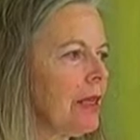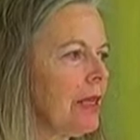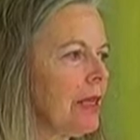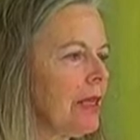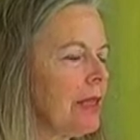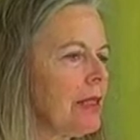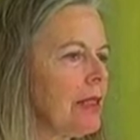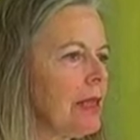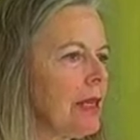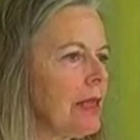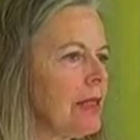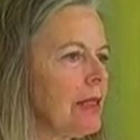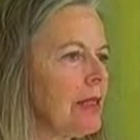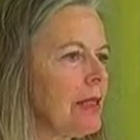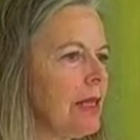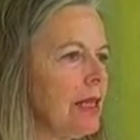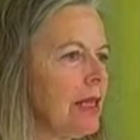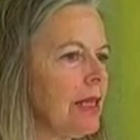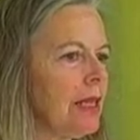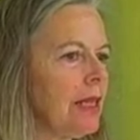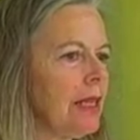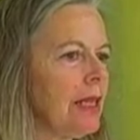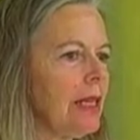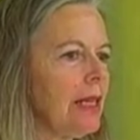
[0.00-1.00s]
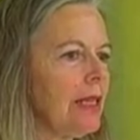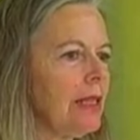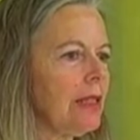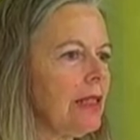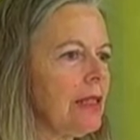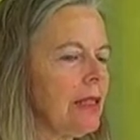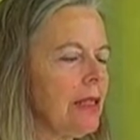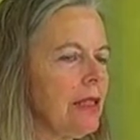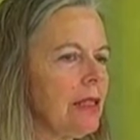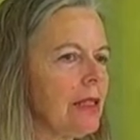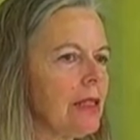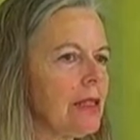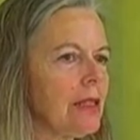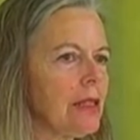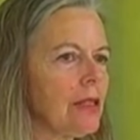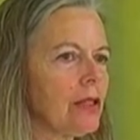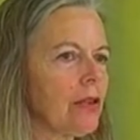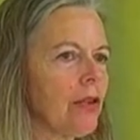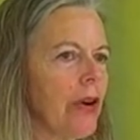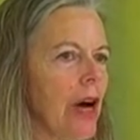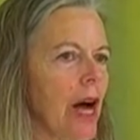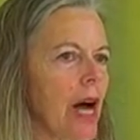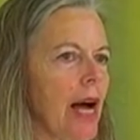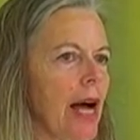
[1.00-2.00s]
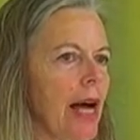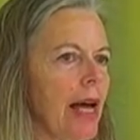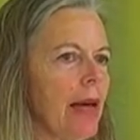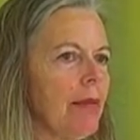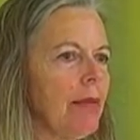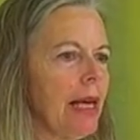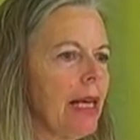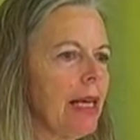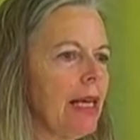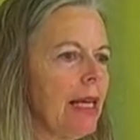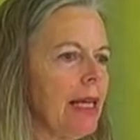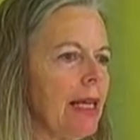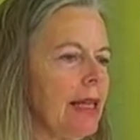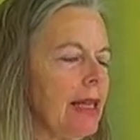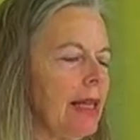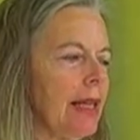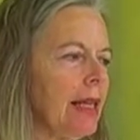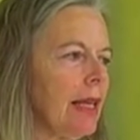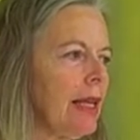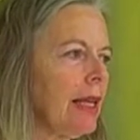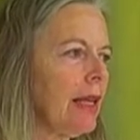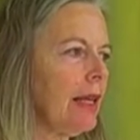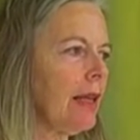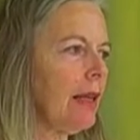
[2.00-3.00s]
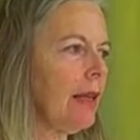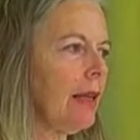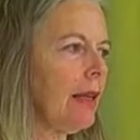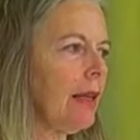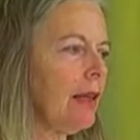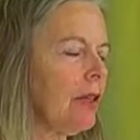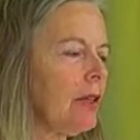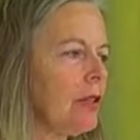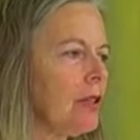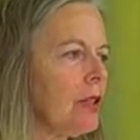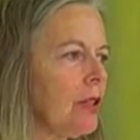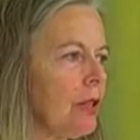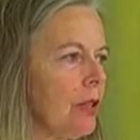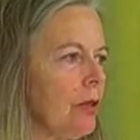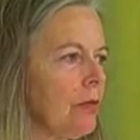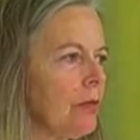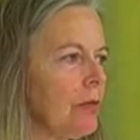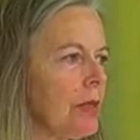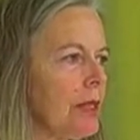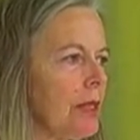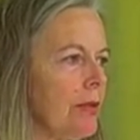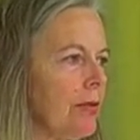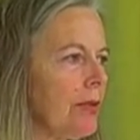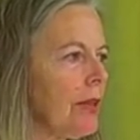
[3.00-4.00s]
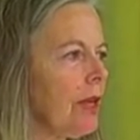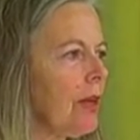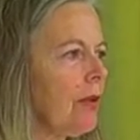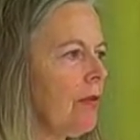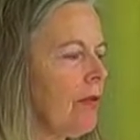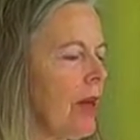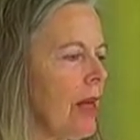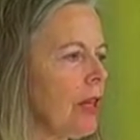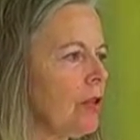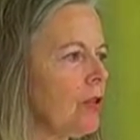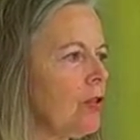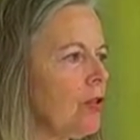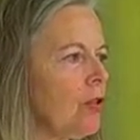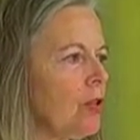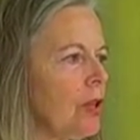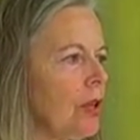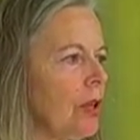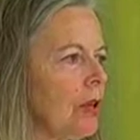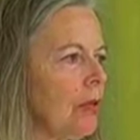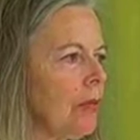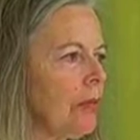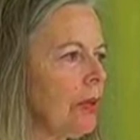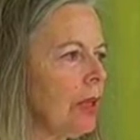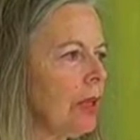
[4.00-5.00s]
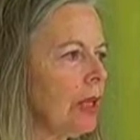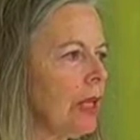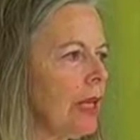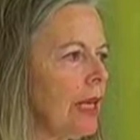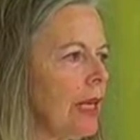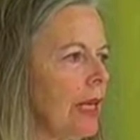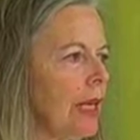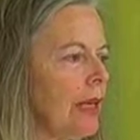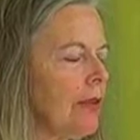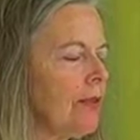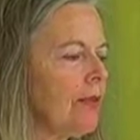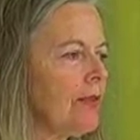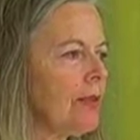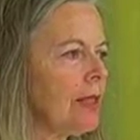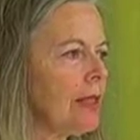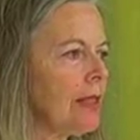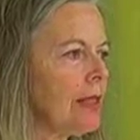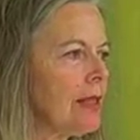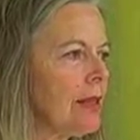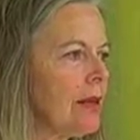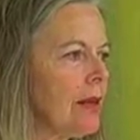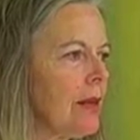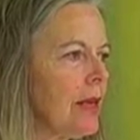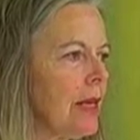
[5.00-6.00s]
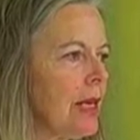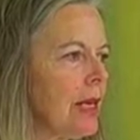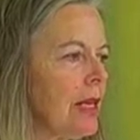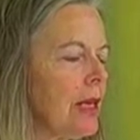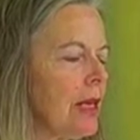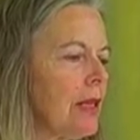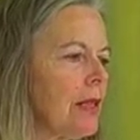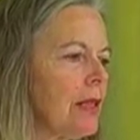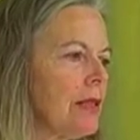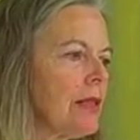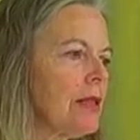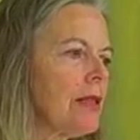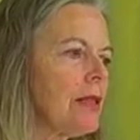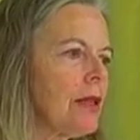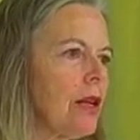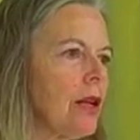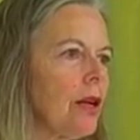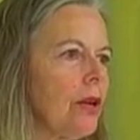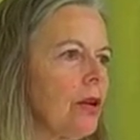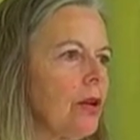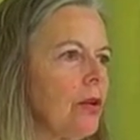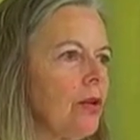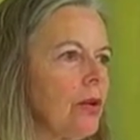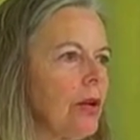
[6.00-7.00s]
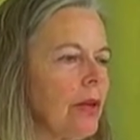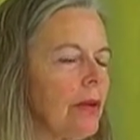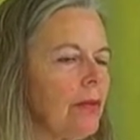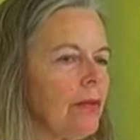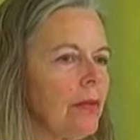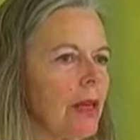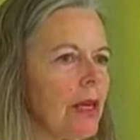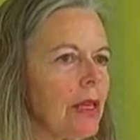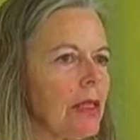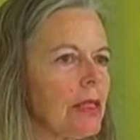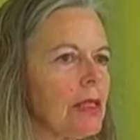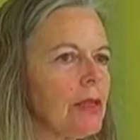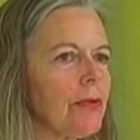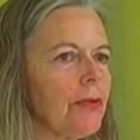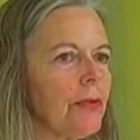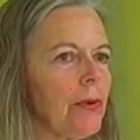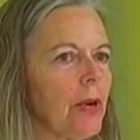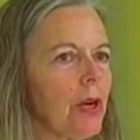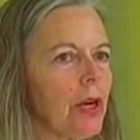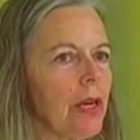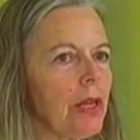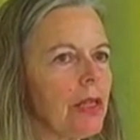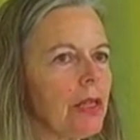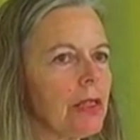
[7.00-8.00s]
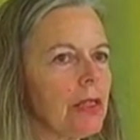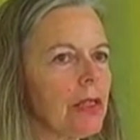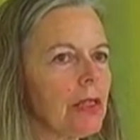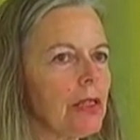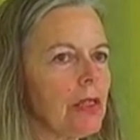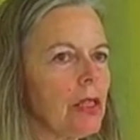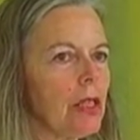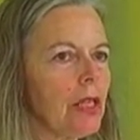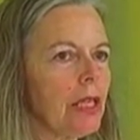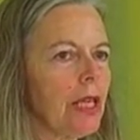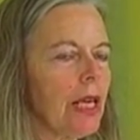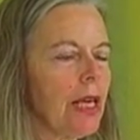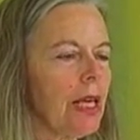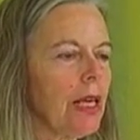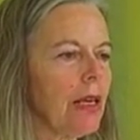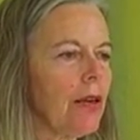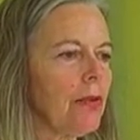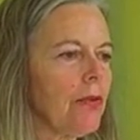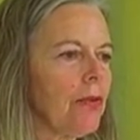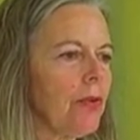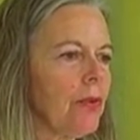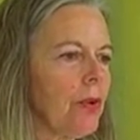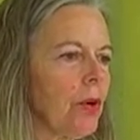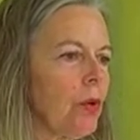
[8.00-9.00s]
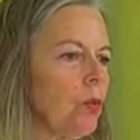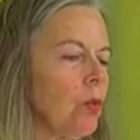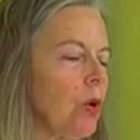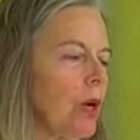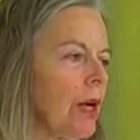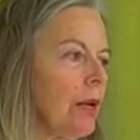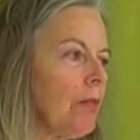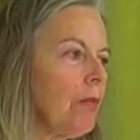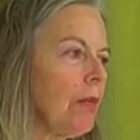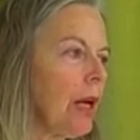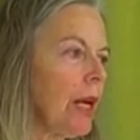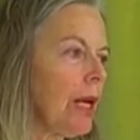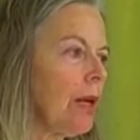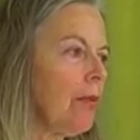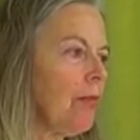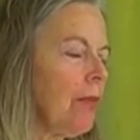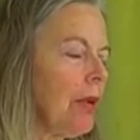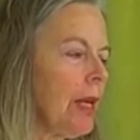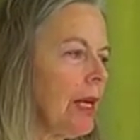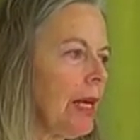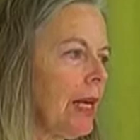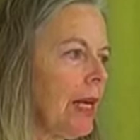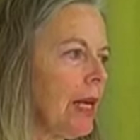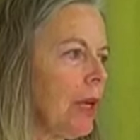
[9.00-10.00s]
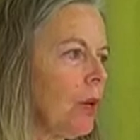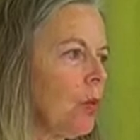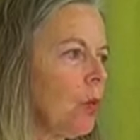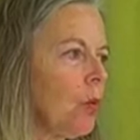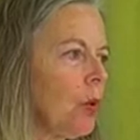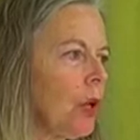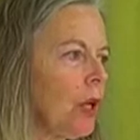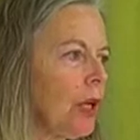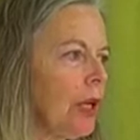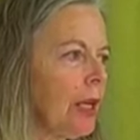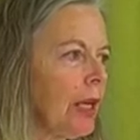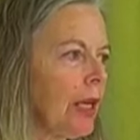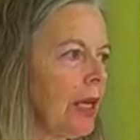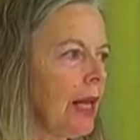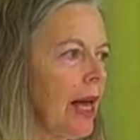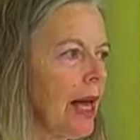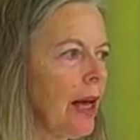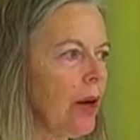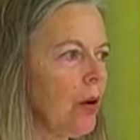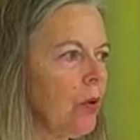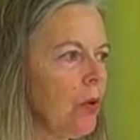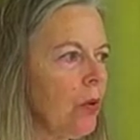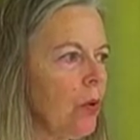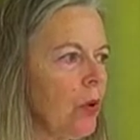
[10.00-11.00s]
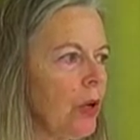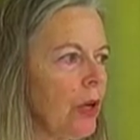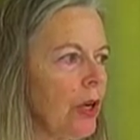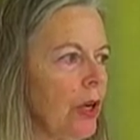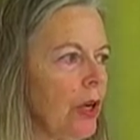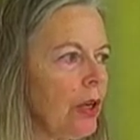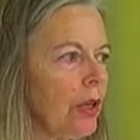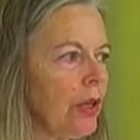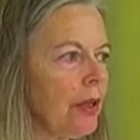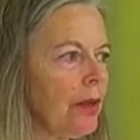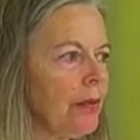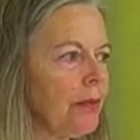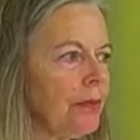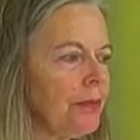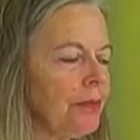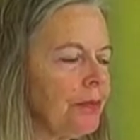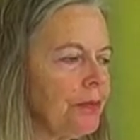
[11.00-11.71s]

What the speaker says: That doesn't need to describe anything in terms of conventional beliefs. So, as far as looking for what might be inward and outward,